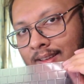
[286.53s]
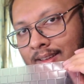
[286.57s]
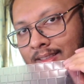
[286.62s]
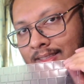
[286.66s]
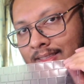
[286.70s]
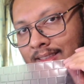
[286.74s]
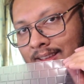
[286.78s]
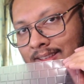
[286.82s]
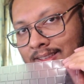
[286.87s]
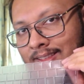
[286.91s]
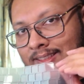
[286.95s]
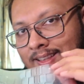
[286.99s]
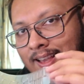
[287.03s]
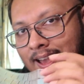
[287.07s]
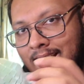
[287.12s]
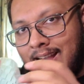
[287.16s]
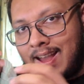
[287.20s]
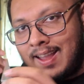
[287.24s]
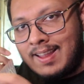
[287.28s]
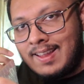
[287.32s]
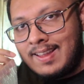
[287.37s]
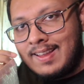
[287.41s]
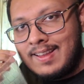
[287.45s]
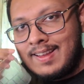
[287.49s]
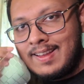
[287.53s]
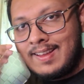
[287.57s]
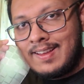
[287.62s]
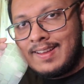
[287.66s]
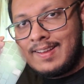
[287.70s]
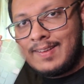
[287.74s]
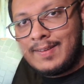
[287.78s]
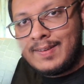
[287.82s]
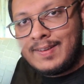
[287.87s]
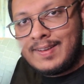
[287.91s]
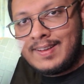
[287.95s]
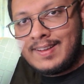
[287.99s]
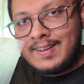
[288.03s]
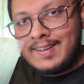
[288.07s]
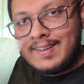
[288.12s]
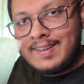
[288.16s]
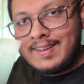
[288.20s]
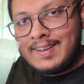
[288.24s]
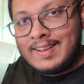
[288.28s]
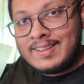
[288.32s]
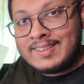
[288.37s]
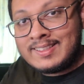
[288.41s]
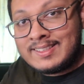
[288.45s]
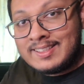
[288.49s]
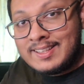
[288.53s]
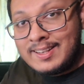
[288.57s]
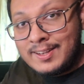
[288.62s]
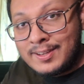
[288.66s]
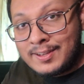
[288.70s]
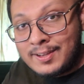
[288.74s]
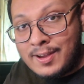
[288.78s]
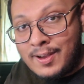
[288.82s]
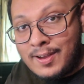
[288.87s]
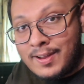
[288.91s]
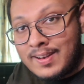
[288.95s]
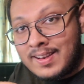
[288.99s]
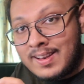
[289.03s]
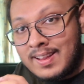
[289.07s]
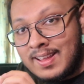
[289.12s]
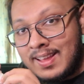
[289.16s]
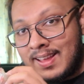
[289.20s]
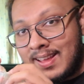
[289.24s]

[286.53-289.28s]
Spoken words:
this guy, a silicone